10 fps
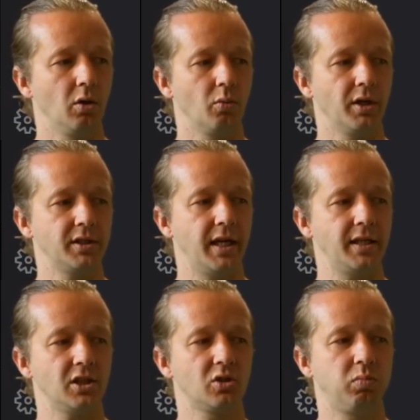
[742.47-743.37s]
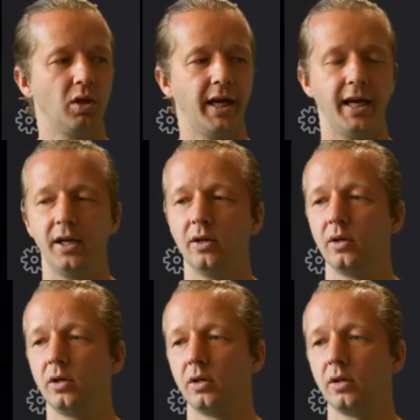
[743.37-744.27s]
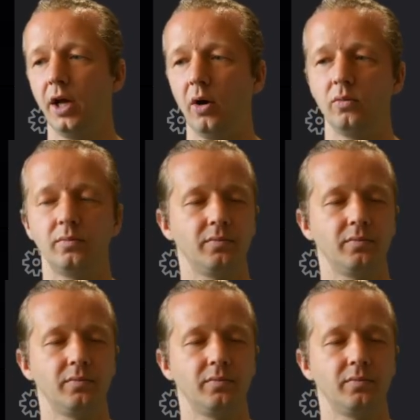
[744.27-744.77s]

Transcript: And we're gonna say display, no,